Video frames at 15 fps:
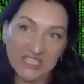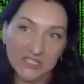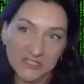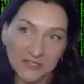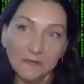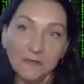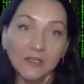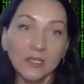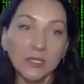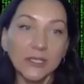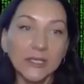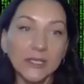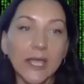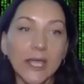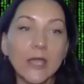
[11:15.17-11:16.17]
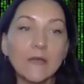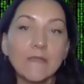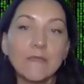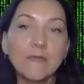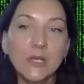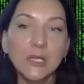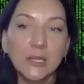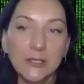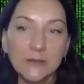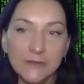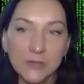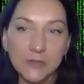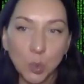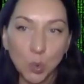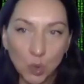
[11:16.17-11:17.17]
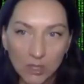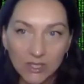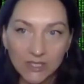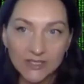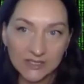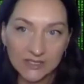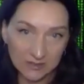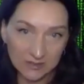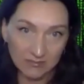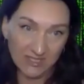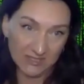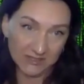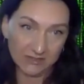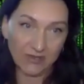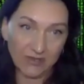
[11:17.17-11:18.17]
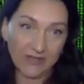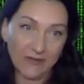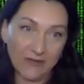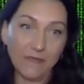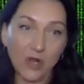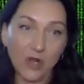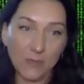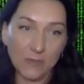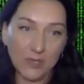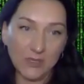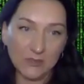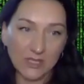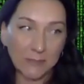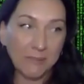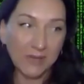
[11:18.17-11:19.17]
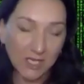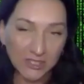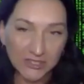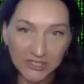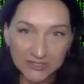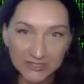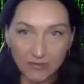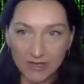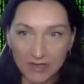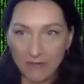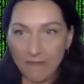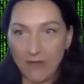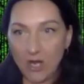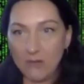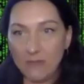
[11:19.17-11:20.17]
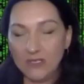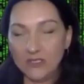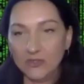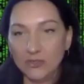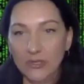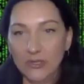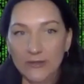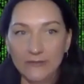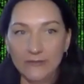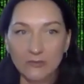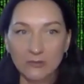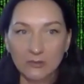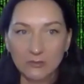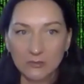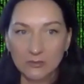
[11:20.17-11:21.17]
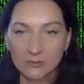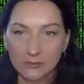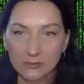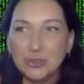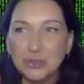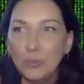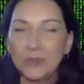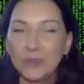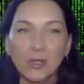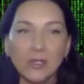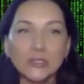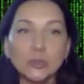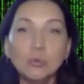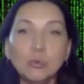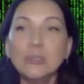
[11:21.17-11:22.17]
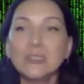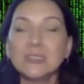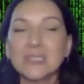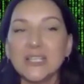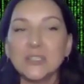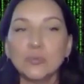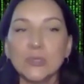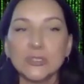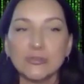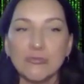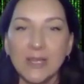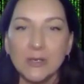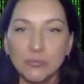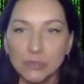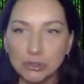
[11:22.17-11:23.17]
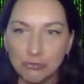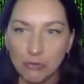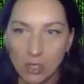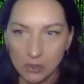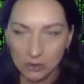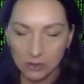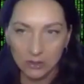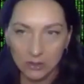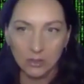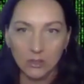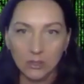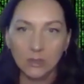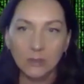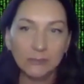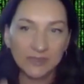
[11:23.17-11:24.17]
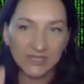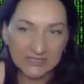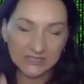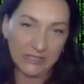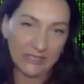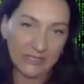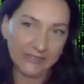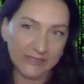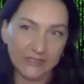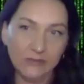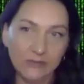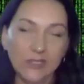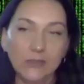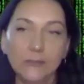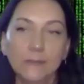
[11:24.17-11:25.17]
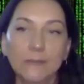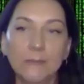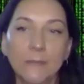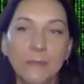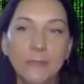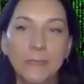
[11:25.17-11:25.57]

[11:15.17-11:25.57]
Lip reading: scientifically, every living organism needs right environment. A bug needs right environment to live. It's stupid. Also, who decides what's right, what's wrong? Please enlighten me.